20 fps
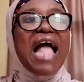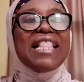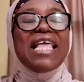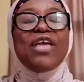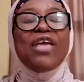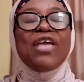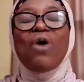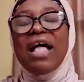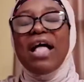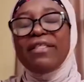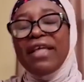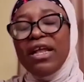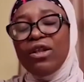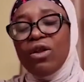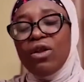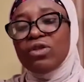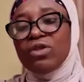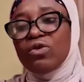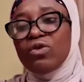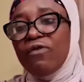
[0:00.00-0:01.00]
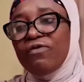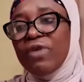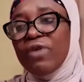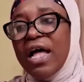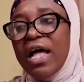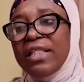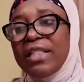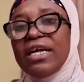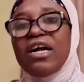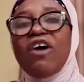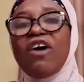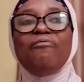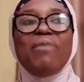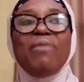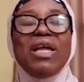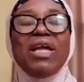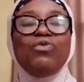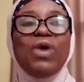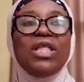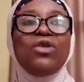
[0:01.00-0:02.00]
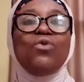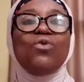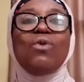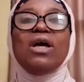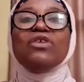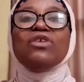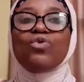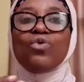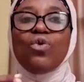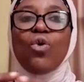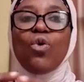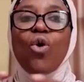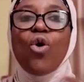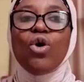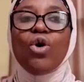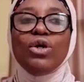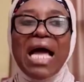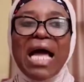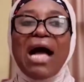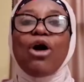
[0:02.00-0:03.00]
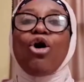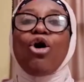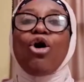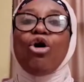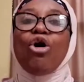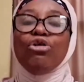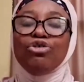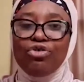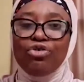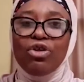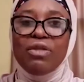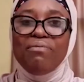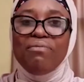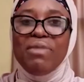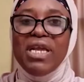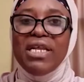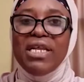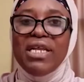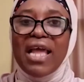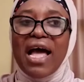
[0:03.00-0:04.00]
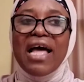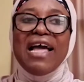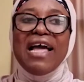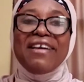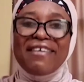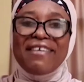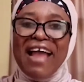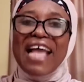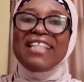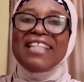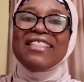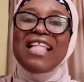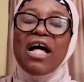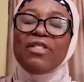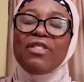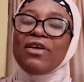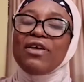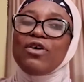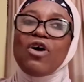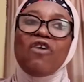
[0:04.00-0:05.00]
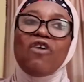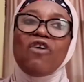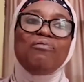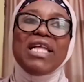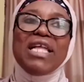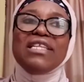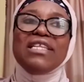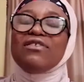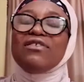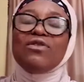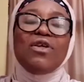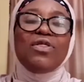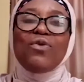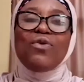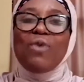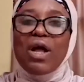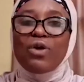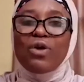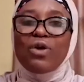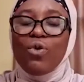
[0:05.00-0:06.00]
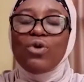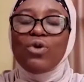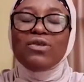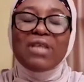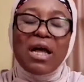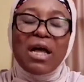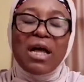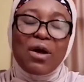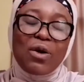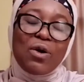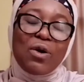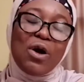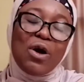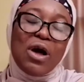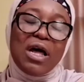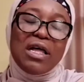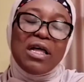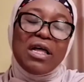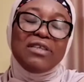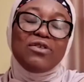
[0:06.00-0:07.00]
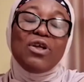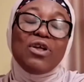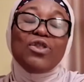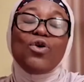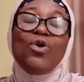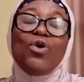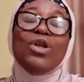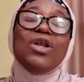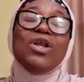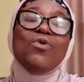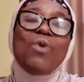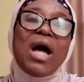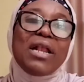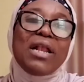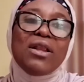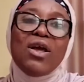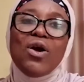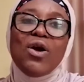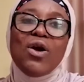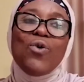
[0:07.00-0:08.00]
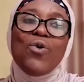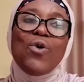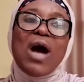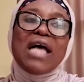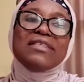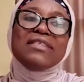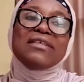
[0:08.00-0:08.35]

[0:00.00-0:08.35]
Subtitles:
then you had a lot of the government were the ones who owned and controlled media. Right now, the government is not the one who owns it's not the only one who